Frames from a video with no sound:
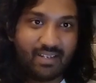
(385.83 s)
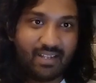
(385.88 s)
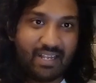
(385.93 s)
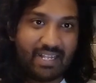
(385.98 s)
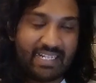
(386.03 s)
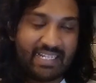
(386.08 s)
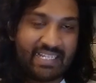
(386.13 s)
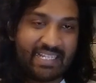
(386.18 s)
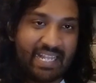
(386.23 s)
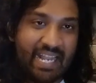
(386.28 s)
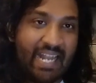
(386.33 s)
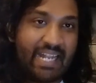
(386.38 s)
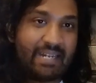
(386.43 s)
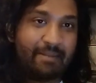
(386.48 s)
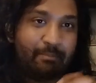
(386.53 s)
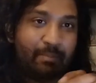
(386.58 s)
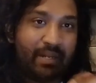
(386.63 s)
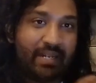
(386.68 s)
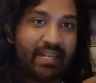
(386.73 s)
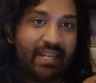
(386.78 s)
that
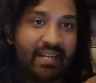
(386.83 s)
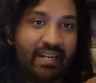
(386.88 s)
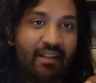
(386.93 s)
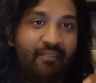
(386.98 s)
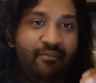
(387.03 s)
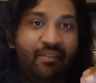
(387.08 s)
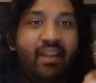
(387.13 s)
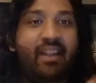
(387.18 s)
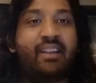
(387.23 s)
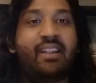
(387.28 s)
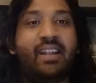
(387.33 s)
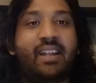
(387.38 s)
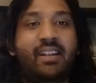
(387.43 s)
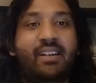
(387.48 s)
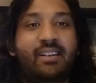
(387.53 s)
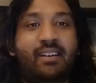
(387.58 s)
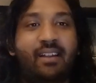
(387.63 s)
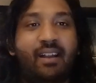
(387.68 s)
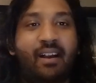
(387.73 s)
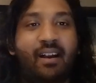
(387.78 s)
particular
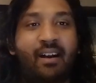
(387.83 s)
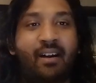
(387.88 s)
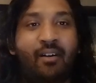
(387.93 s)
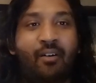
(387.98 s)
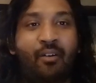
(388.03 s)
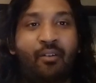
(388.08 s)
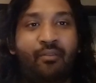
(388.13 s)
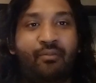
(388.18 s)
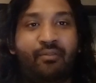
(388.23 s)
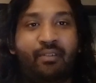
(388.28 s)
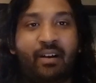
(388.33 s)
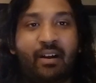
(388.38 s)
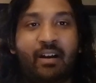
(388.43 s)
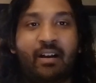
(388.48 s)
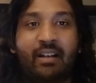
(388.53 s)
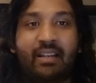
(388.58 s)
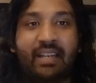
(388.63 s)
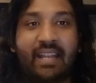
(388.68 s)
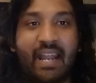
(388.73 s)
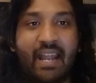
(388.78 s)
variant of
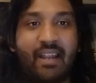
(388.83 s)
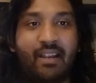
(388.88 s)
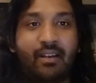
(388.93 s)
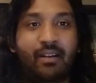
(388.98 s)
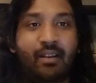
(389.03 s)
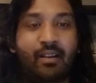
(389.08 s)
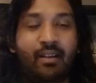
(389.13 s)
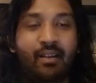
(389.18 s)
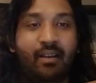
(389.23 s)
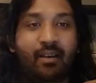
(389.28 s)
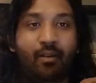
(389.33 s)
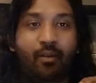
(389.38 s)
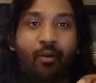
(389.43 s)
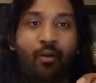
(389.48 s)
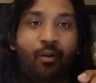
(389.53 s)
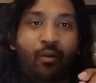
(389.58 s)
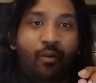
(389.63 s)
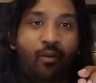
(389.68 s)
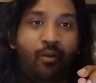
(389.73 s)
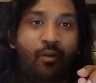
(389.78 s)
Kang
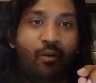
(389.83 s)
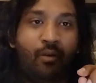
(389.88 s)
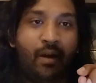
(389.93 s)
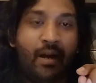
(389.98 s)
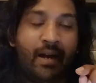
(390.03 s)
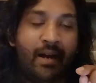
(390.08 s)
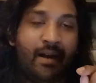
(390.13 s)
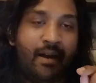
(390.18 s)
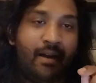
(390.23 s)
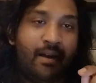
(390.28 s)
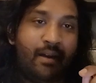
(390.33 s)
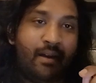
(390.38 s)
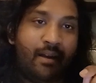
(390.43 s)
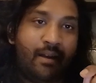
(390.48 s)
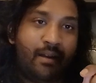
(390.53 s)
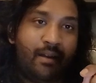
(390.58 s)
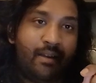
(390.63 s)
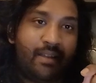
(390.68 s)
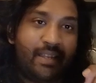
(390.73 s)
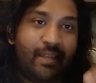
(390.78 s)

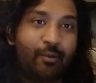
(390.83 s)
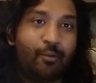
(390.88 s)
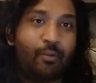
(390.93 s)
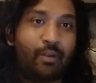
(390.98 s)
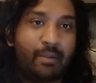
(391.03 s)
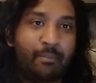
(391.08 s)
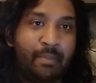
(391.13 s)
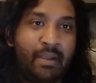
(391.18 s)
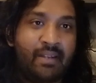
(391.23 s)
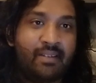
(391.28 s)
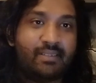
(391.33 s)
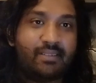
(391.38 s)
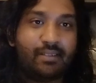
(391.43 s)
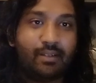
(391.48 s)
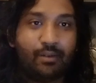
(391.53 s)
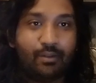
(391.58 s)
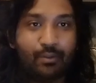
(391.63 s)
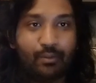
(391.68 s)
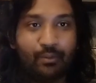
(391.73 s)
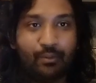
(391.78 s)
or He Who Remains
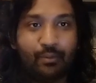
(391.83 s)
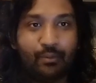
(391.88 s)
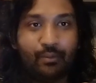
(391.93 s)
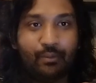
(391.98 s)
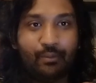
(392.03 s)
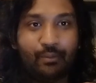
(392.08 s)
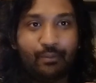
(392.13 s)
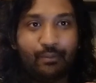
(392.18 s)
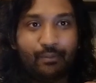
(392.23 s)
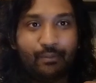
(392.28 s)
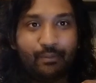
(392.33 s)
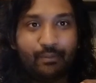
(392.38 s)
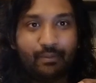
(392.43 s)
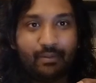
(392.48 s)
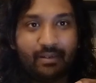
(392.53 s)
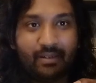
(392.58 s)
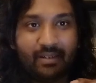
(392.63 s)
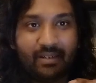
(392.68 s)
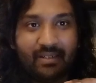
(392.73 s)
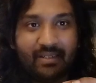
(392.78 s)
to
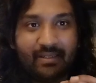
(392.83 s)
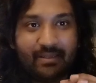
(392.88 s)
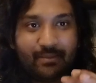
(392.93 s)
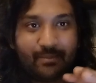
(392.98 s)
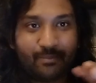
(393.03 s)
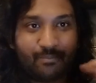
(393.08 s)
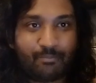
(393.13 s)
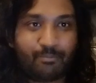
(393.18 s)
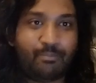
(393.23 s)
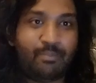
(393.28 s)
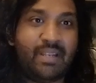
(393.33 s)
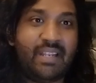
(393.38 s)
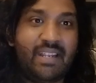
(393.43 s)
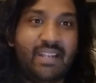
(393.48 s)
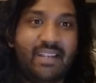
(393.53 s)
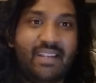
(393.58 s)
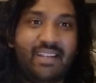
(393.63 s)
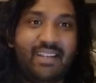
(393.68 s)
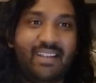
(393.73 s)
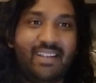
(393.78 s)

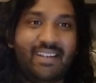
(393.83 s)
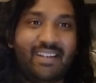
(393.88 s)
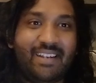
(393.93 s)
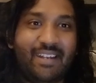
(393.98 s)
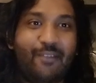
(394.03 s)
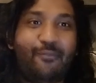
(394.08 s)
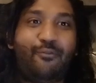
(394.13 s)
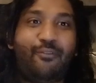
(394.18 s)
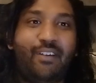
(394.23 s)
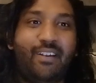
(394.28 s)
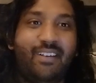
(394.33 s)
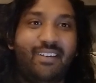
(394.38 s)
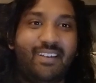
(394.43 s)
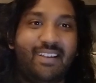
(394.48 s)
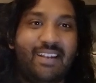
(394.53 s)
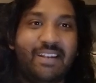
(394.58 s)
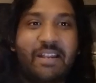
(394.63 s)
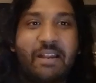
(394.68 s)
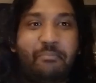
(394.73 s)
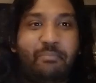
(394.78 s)
be different in
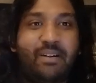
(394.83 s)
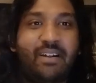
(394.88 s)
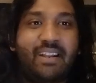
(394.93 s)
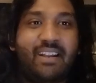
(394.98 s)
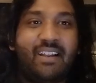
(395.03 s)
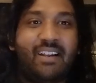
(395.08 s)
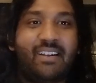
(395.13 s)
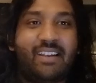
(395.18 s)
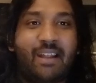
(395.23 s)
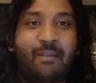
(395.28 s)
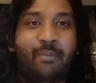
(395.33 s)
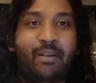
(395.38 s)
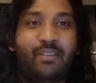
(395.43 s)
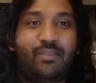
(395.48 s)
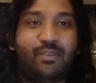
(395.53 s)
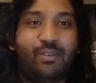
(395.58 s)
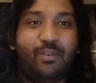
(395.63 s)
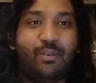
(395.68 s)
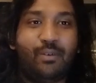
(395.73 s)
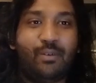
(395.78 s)
that particular timeline.
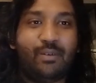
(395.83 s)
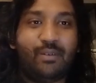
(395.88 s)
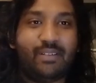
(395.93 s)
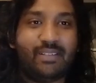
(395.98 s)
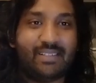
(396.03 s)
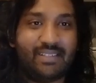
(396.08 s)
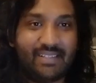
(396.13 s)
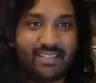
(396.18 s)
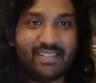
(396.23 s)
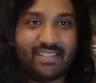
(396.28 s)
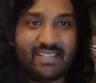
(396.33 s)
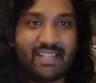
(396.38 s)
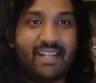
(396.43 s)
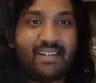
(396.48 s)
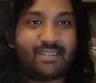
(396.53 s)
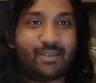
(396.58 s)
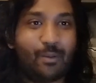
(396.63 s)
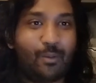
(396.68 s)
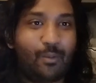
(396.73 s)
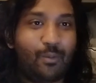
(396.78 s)
So that's
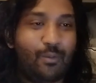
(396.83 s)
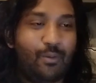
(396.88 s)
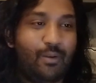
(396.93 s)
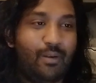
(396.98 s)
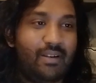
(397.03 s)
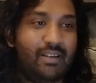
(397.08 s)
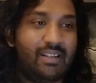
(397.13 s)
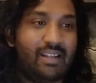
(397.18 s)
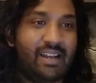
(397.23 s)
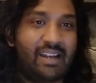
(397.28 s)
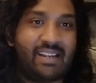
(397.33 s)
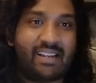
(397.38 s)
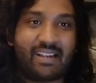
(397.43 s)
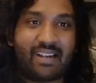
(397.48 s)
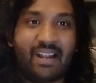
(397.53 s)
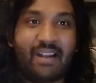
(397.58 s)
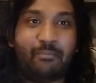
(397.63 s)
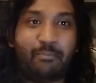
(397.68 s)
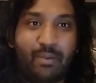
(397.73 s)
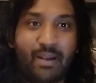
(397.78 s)
the whole
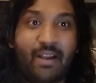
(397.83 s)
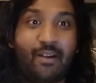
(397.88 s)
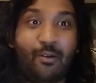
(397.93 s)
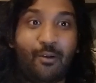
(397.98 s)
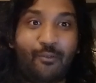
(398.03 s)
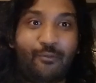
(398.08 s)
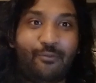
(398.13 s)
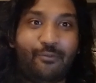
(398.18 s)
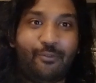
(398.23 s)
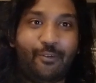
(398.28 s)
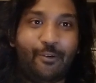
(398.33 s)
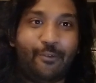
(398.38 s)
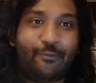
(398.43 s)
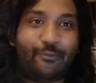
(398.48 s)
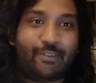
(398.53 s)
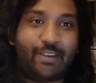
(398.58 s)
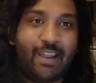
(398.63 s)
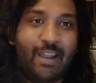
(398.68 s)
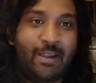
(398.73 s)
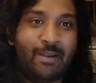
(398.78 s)
grand plan of
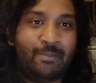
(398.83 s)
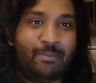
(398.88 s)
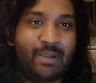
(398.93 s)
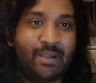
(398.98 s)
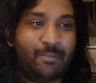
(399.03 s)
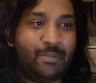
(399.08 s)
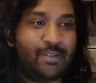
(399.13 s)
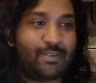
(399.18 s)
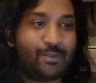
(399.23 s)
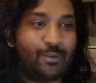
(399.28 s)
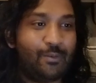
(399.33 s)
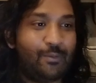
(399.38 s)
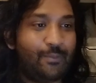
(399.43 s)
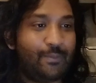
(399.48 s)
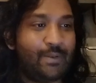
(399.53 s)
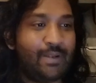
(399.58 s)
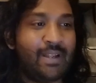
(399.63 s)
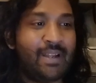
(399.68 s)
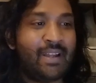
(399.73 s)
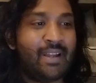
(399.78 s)
Kang, maybe. So
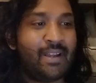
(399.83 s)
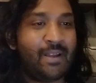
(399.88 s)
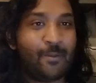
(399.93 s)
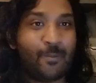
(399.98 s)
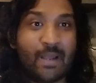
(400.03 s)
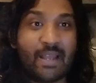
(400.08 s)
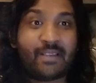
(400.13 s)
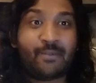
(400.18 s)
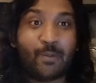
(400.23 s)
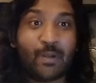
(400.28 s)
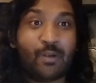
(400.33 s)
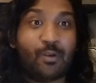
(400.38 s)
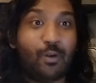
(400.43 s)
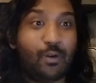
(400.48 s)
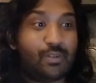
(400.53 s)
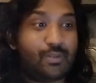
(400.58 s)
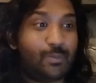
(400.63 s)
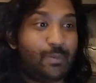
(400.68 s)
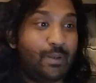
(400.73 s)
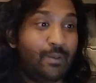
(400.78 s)
as it
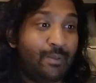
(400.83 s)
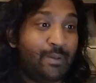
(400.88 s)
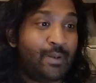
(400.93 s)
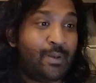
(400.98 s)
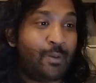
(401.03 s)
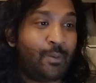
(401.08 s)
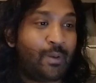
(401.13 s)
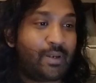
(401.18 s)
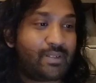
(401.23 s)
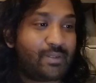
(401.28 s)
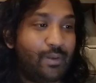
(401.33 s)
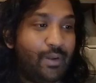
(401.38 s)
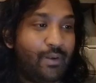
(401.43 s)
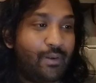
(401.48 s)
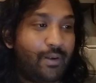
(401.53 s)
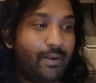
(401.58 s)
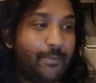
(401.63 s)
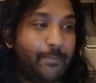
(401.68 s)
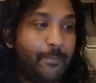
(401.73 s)
goes, we will know what's going on.